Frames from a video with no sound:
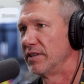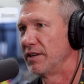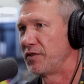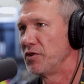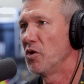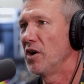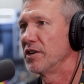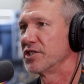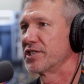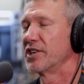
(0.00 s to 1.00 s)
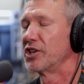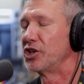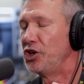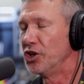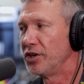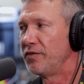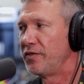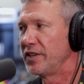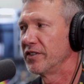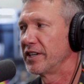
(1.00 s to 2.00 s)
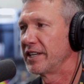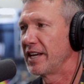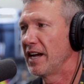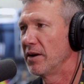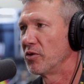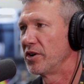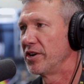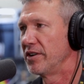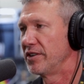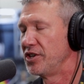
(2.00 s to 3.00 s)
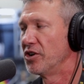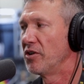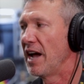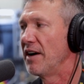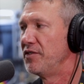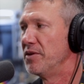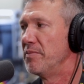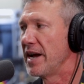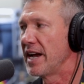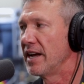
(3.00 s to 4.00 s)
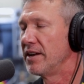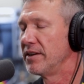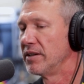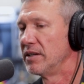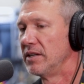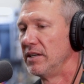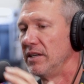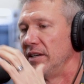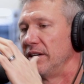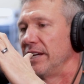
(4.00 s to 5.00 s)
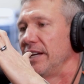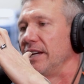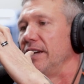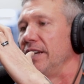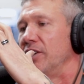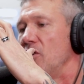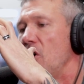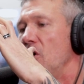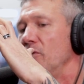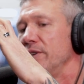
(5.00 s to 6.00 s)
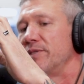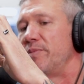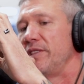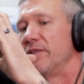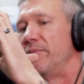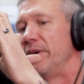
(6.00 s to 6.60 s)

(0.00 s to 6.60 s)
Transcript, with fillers: if you want just a good feeling cam where you're, you don't have demand, it'll always be the